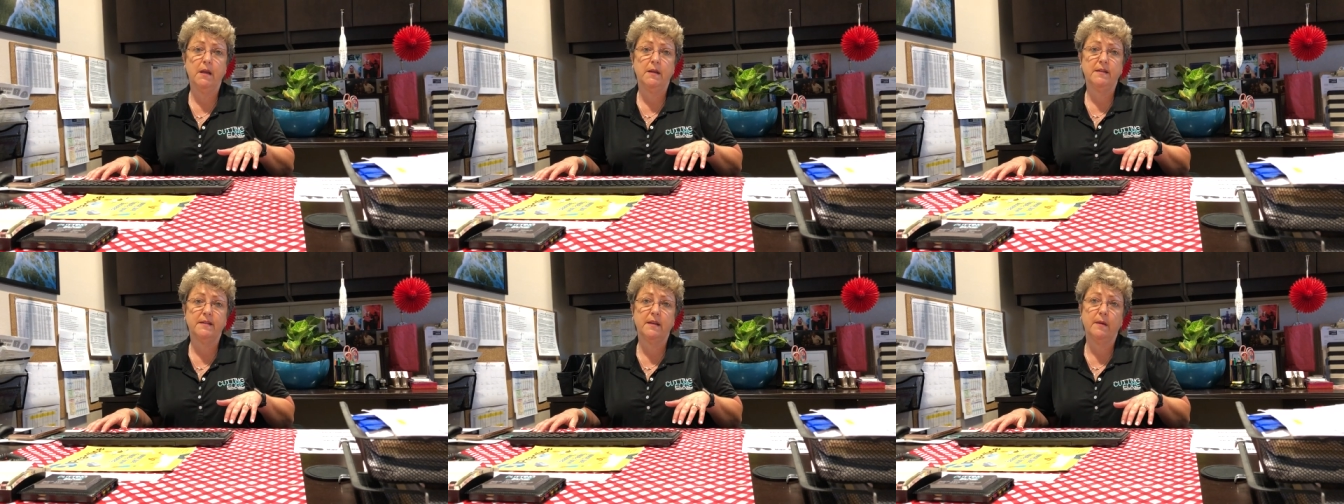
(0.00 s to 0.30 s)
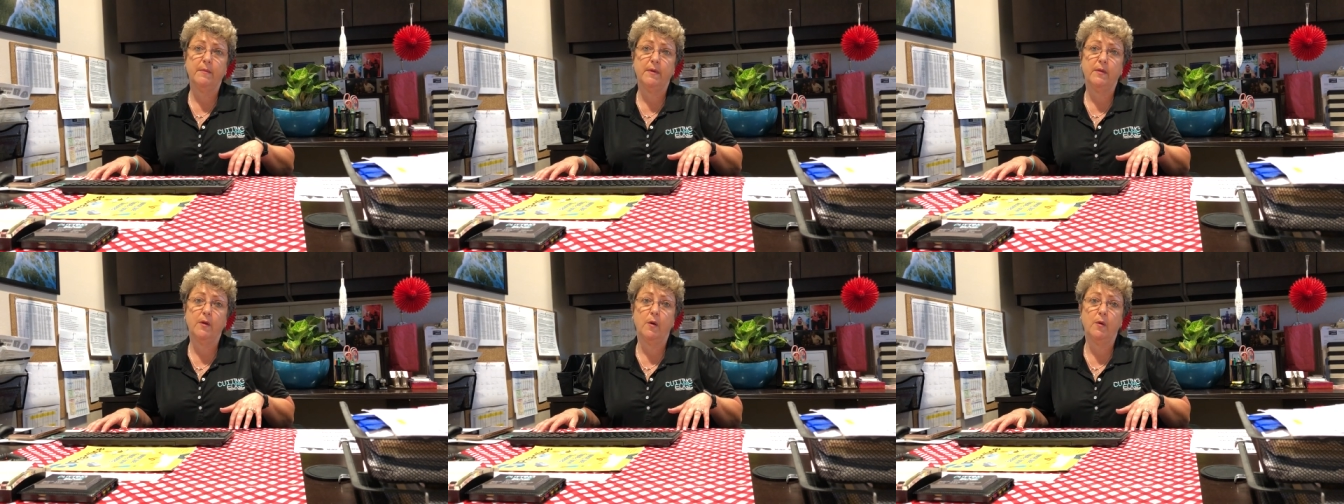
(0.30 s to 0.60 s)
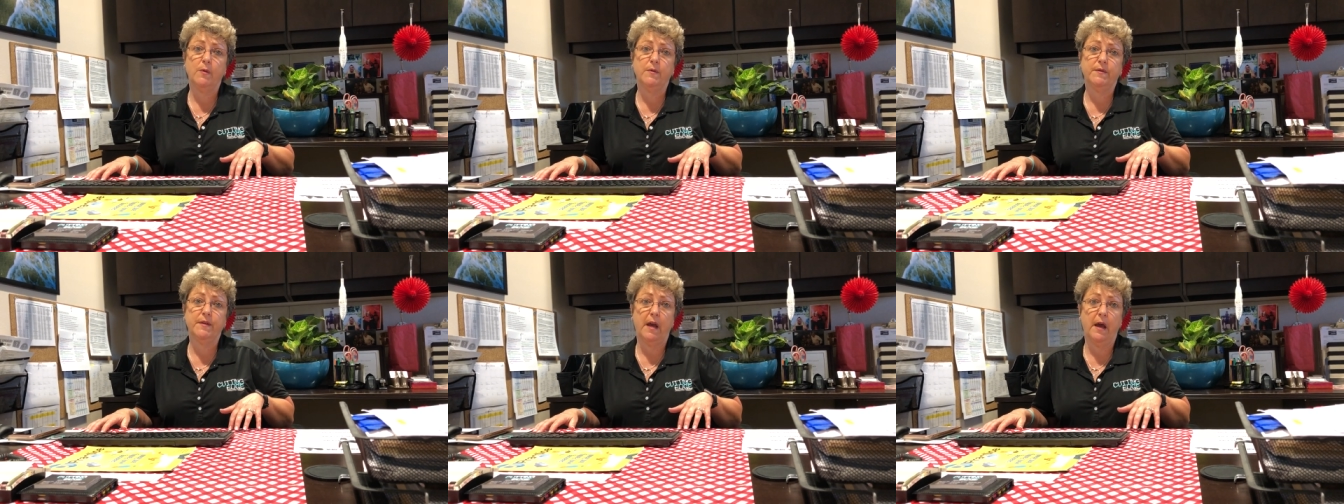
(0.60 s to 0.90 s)
some of
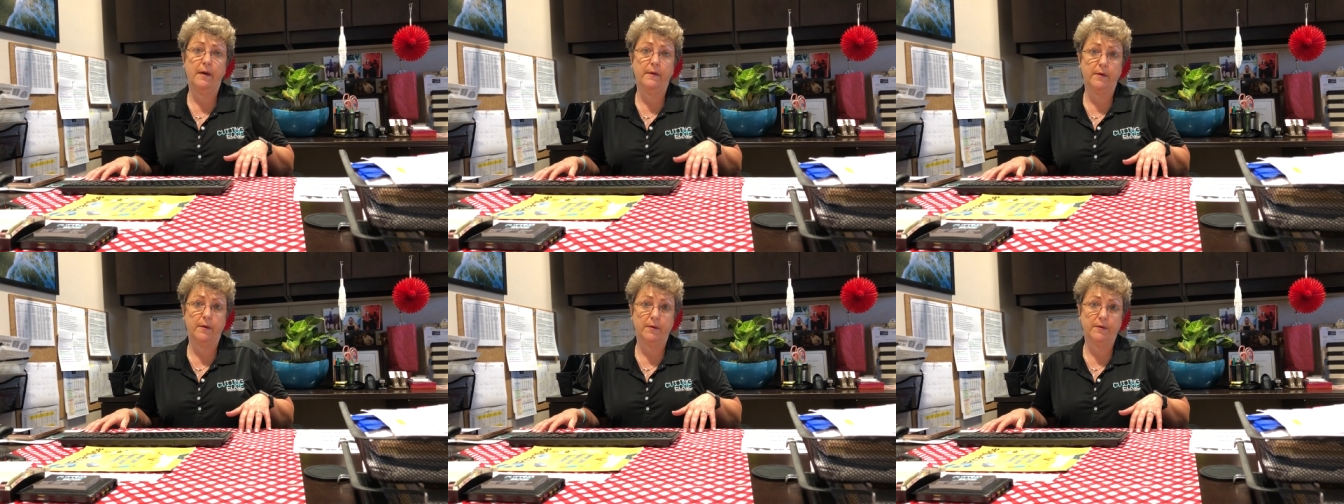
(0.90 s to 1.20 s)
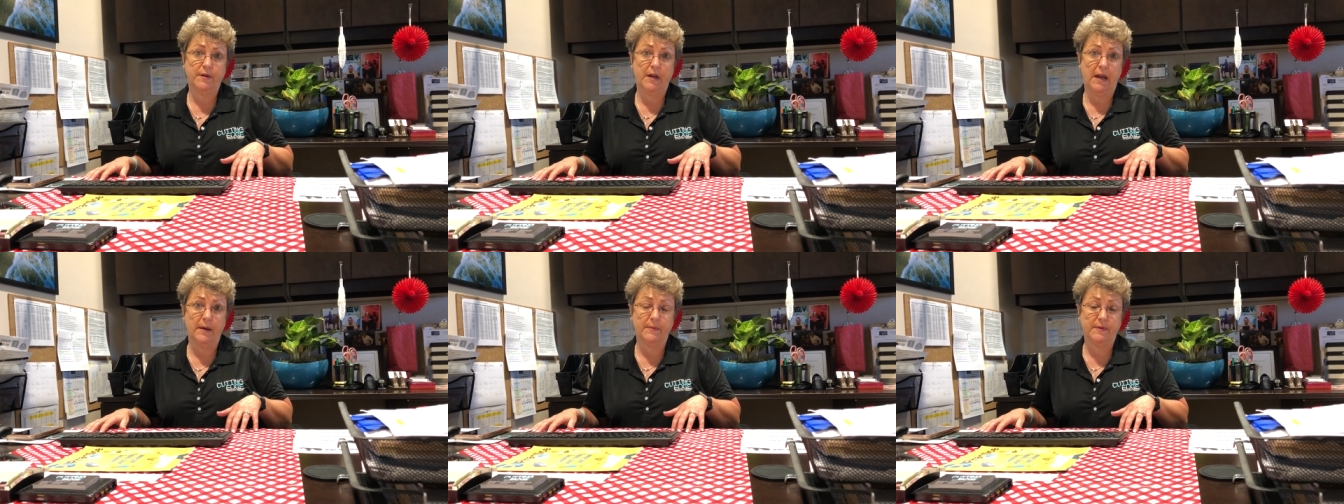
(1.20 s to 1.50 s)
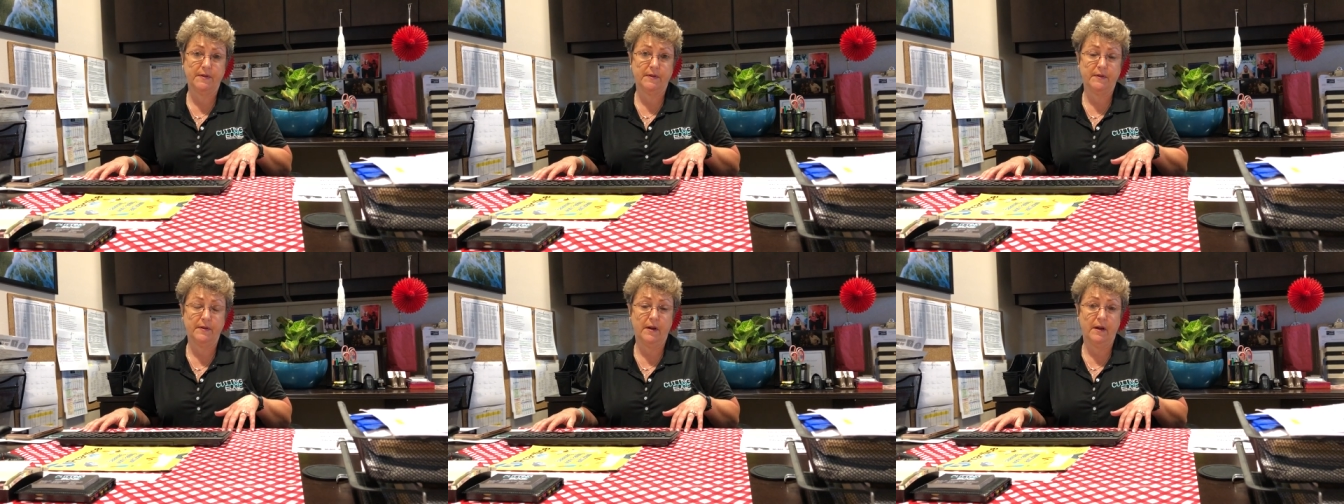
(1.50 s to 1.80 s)
those other
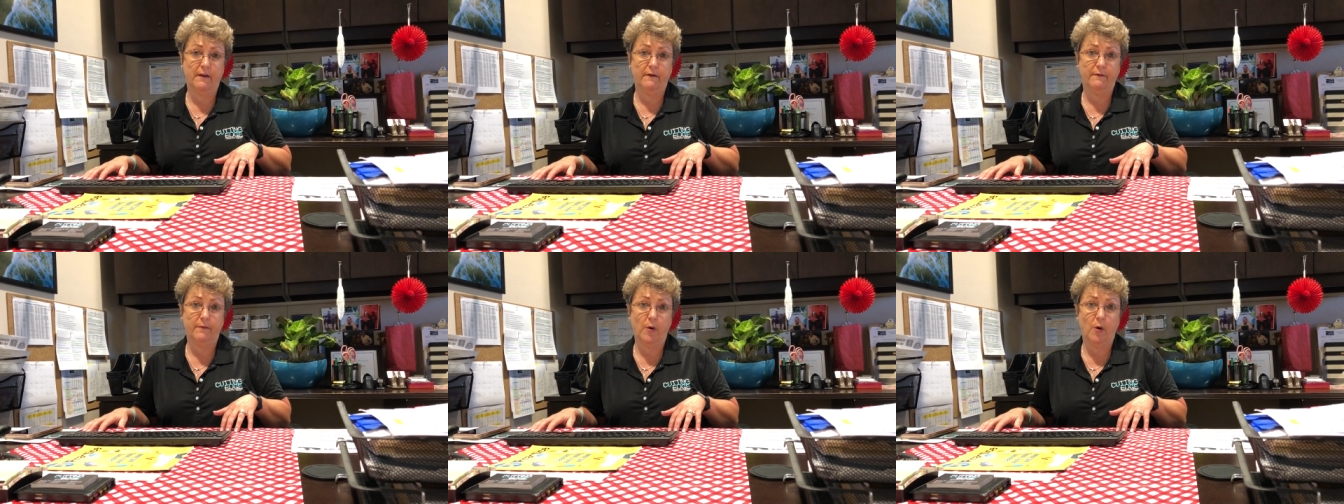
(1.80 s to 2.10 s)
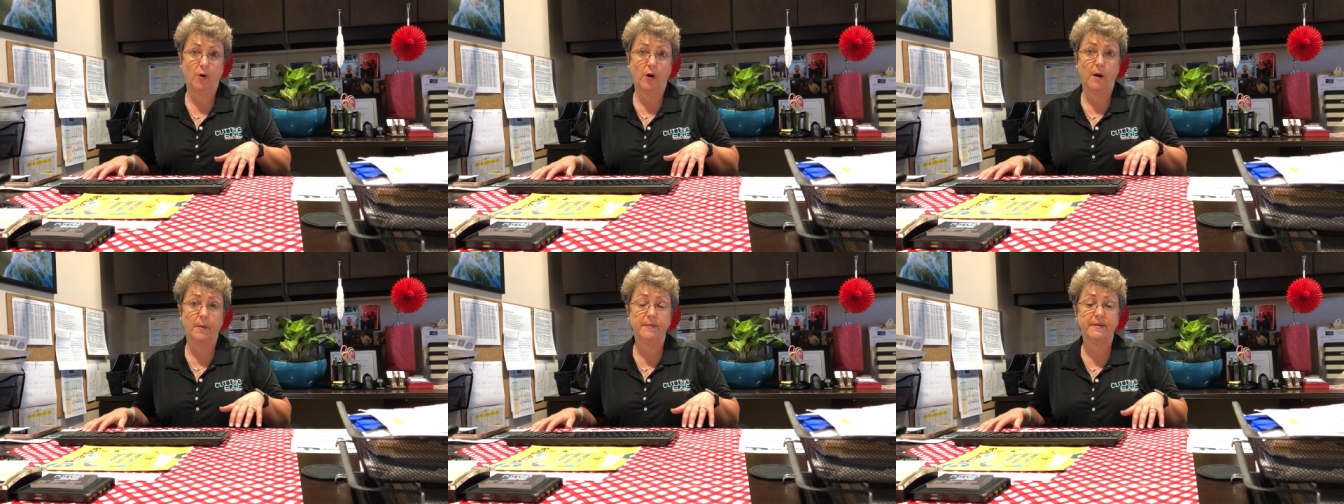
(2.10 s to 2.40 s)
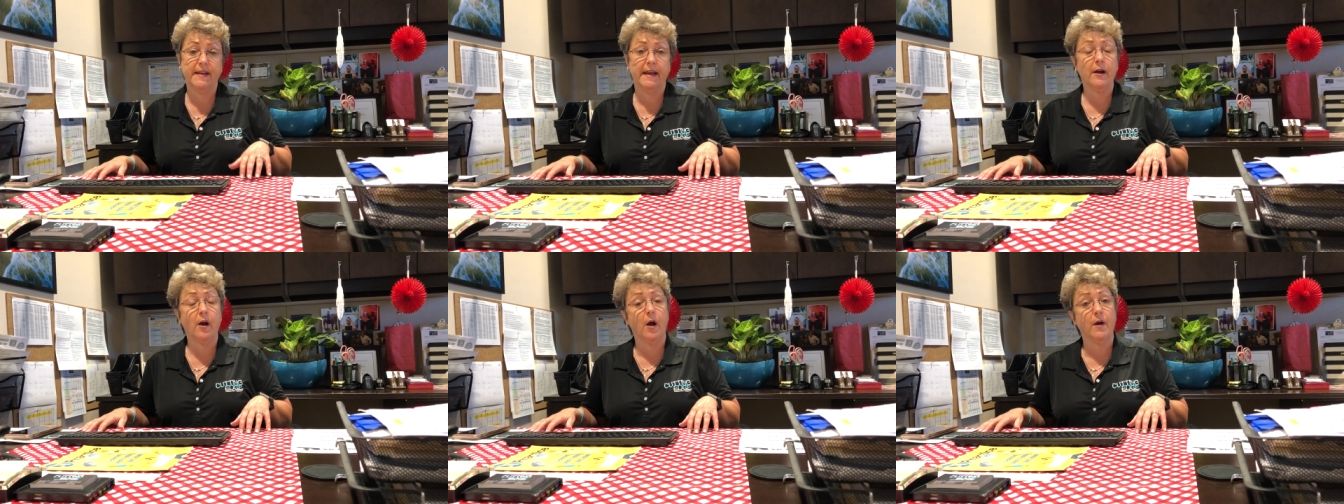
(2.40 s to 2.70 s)
types of
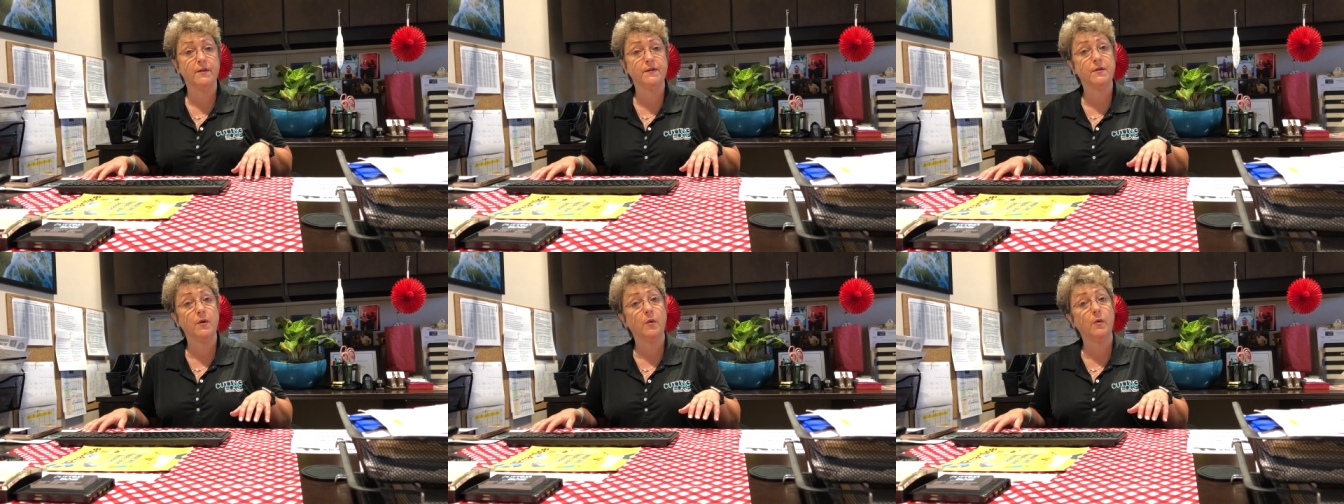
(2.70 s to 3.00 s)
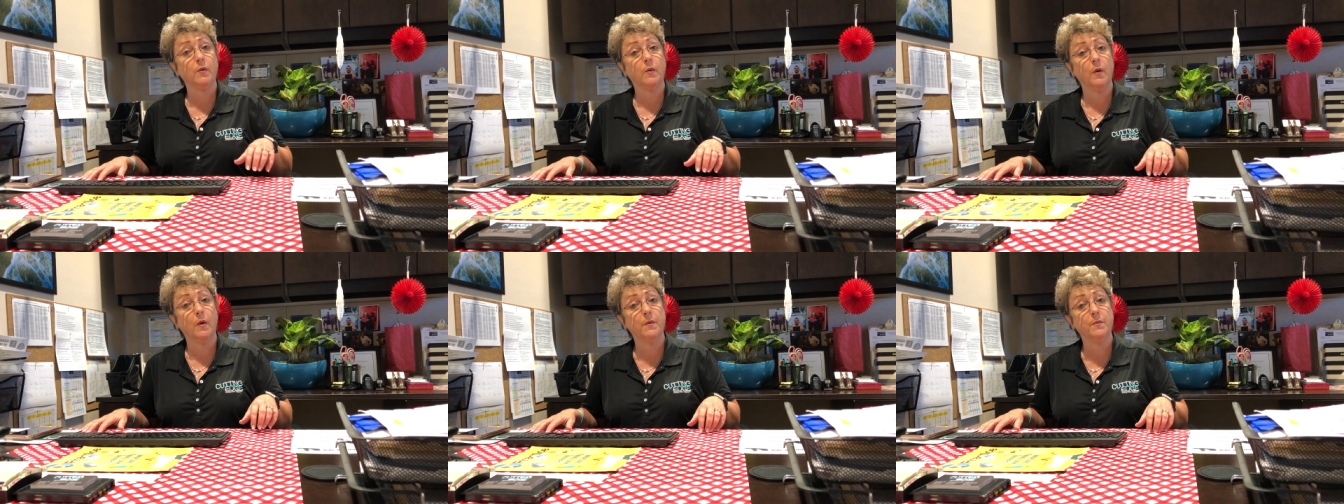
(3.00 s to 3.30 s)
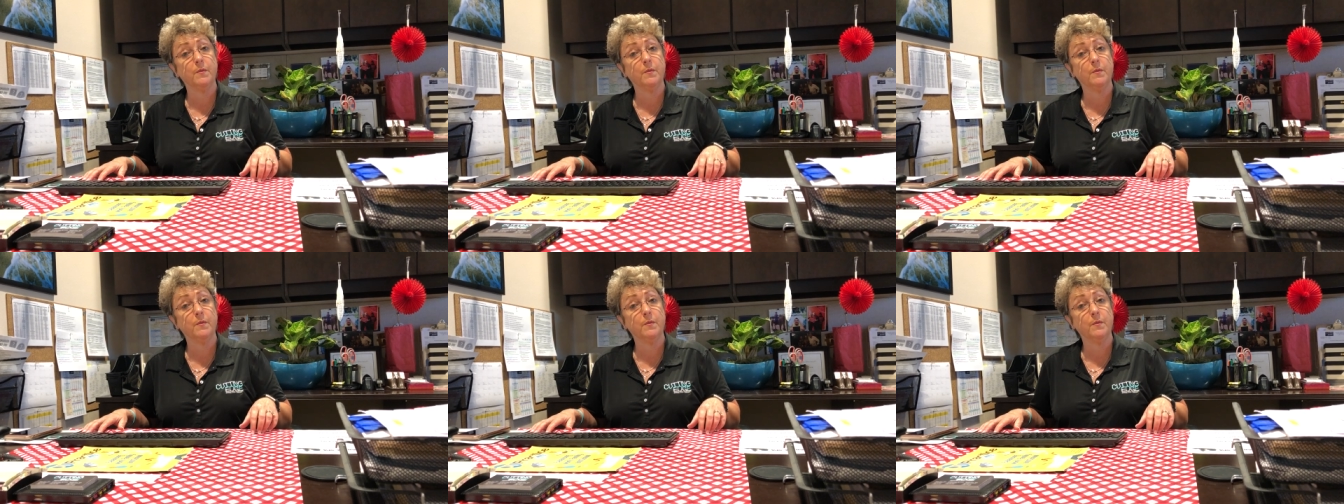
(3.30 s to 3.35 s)
programs. It also